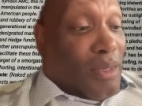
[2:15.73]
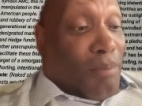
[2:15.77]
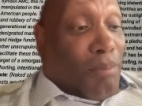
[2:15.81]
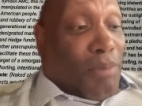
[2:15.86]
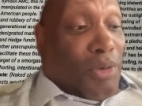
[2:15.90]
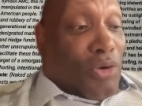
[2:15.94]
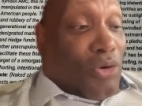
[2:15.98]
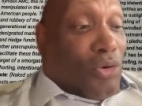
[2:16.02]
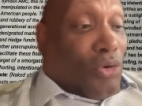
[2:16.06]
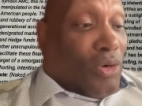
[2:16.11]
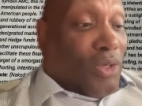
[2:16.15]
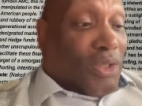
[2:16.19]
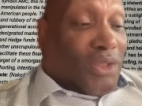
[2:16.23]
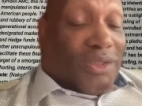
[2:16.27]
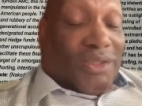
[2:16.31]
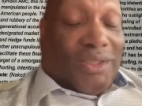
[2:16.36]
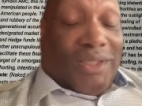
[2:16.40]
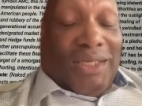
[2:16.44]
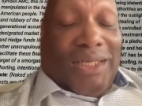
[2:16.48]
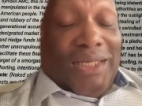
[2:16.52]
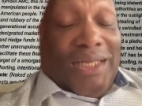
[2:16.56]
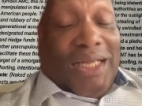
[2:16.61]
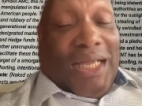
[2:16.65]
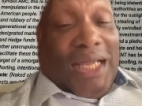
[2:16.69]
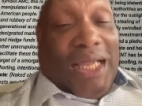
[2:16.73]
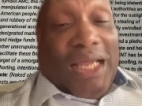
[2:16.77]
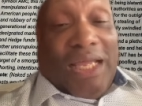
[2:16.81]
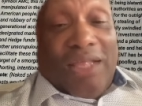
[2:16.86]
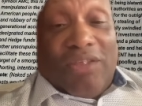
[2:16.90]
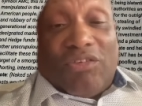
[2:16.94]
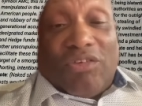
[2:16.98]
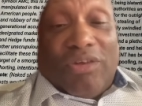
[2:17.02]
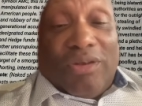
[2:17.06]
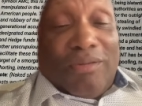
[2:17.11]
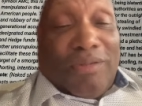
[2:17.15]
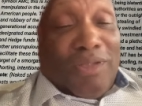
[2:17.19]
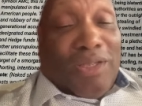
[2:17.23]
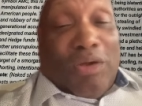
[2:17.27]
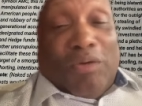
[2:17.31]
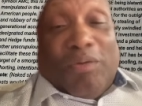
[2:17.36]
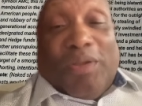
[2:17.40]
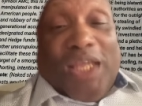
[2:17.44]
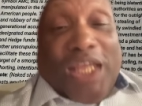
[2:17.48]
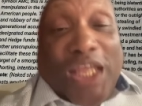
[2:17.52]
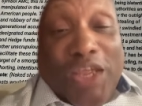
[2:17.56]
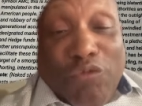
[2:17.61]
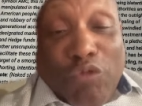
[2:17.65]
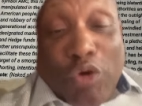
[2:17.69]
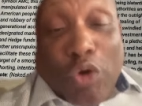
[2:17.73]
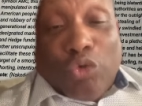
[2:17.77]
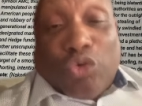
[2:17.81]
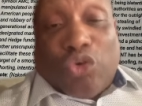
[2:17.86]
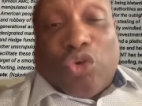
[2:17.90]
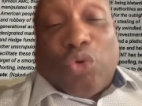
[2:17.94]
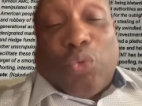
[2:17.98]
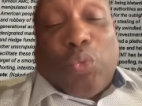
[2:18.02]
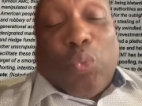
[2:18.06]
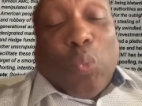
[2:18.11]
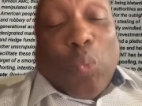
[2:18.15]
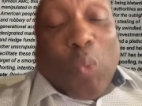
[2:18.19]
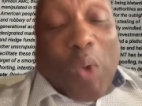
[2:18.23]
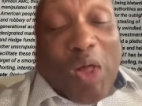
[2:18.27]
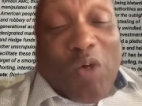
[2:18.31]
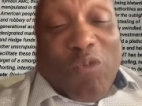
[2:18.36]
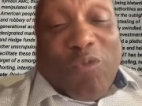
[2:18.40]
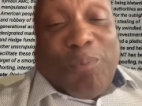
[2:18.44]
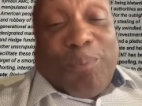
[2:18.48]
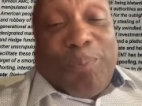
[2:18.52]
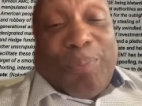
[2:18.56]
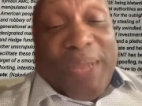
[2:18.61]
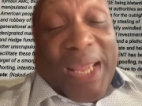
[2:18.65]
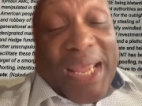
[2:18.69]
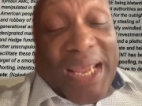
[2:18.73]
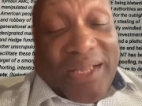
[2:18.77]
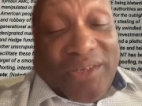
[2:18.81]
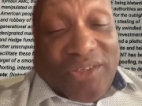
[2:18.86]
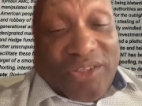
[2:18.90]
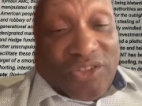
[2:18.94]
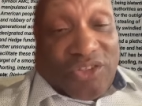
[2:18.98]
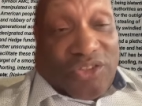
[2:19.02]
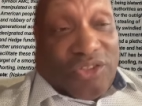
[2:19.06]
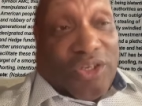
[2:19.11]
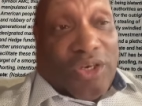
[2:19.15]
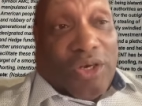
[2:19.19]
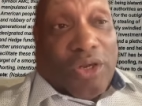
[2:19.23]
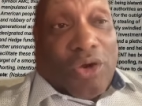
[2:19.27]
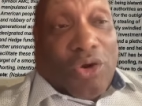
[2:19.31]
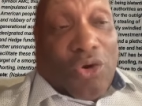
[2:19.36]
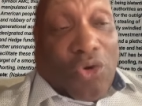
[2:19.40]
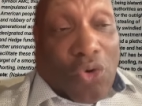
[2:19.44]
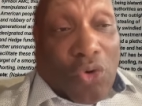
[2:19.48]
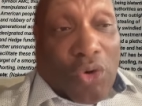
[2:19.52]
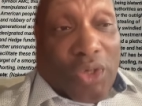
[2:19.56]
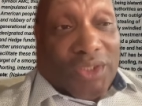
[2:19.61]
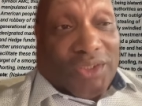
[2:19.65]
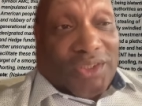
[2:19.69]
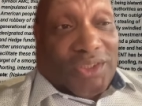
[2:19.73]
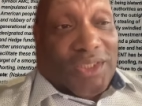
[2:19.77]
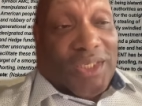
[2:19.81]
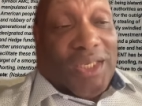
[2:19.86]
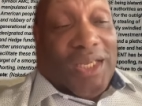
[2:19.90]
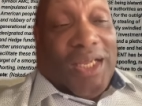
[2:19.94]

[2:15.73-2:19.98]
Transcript: because he wrote 12 pages to the courts,